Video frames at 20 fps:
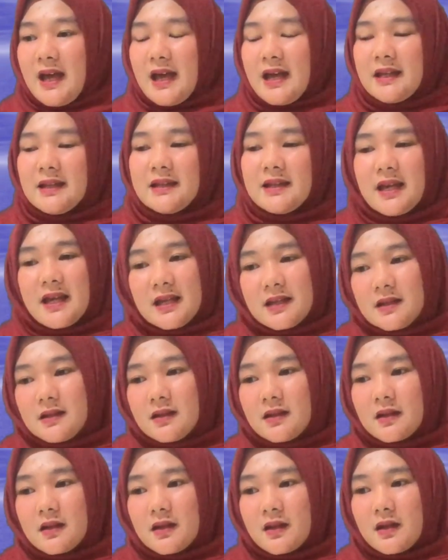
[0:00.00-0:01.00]
And then
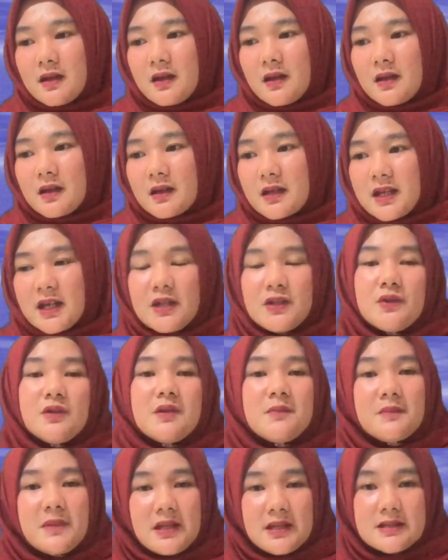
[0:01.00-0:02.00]
can you
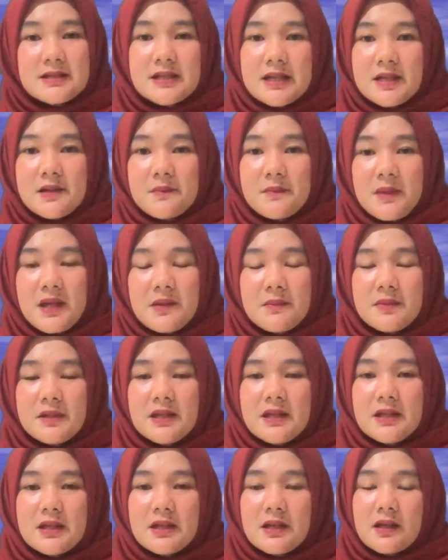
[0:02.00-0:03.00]
imagine
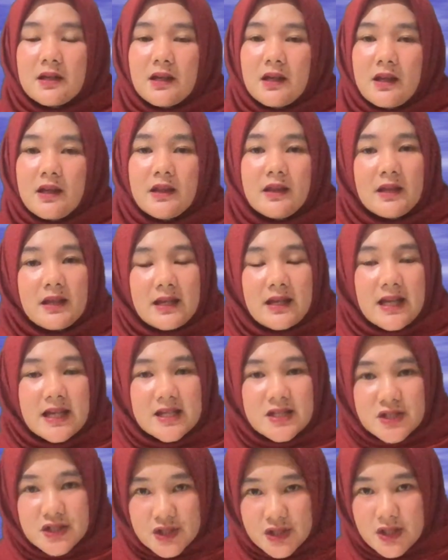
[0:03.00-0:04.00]
maybe in the
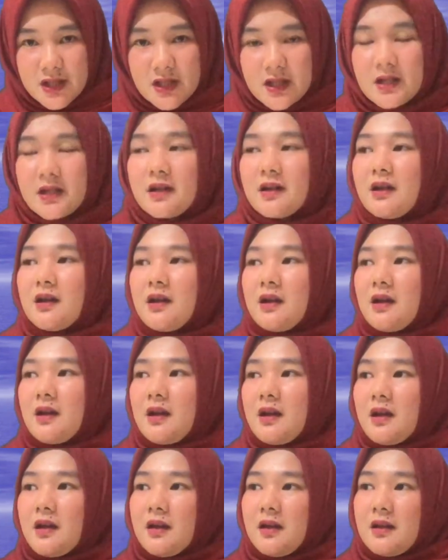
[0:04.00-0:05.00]
next year
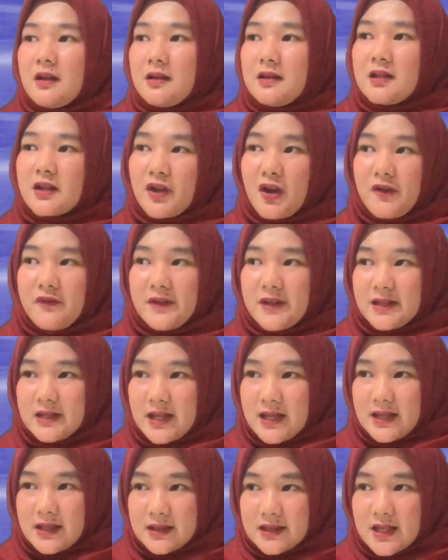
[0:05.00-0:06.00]
the
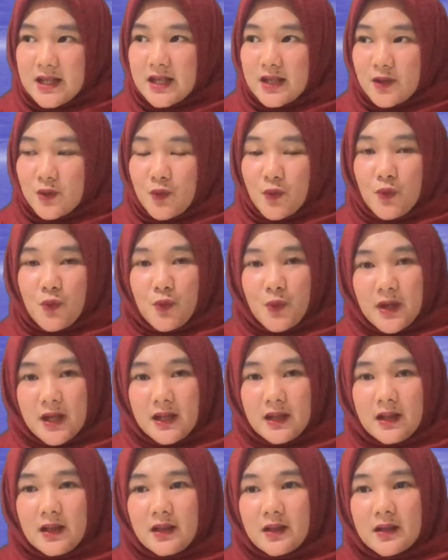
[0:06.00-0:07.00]
COVID-19
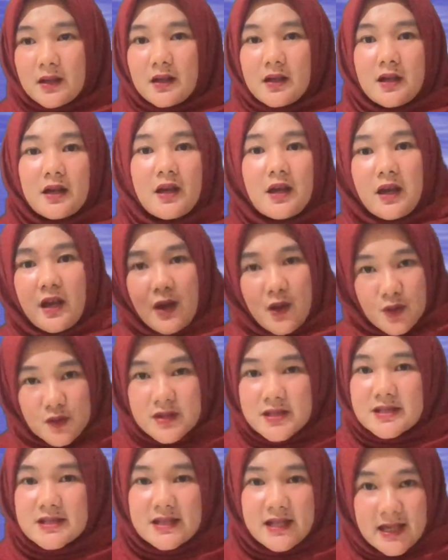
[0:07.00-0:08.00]
will
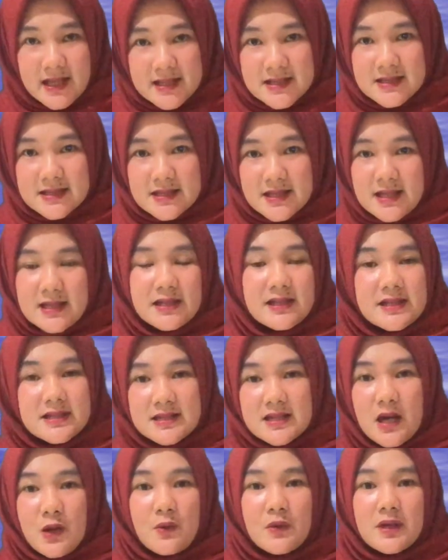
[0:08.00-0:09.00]
close case in
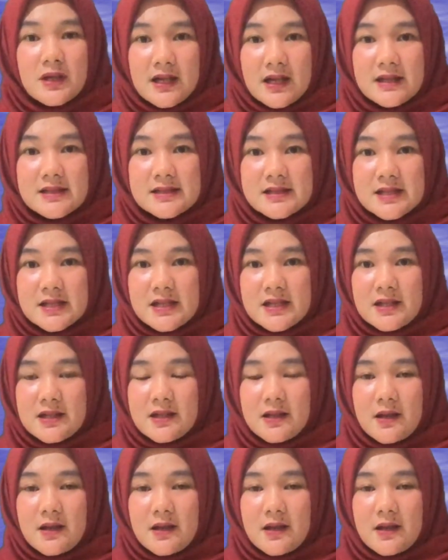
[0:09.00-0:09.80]
this our country,